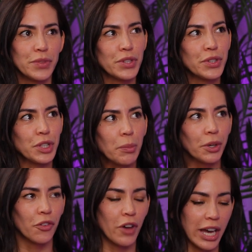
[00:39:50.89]

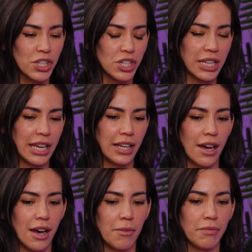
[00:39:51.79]
super affectionate
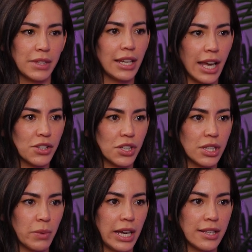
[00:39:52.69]

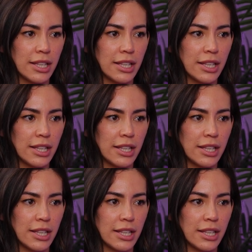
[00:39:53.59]
connections, right?